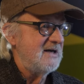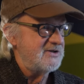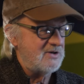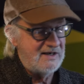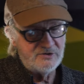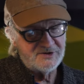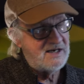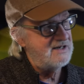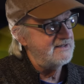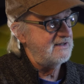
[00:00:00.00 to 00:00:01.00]
So I use
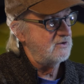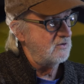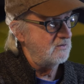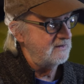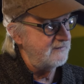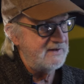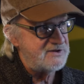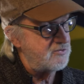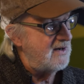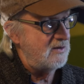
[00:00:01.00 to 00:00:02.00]
Solidago Golden
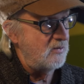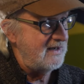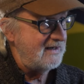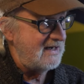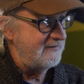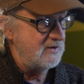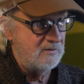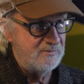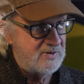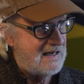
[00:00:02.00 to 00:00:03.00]
Fleece right away. I have
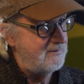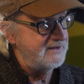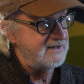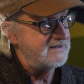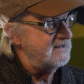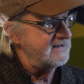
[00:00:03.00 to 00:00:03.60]
no problem with it.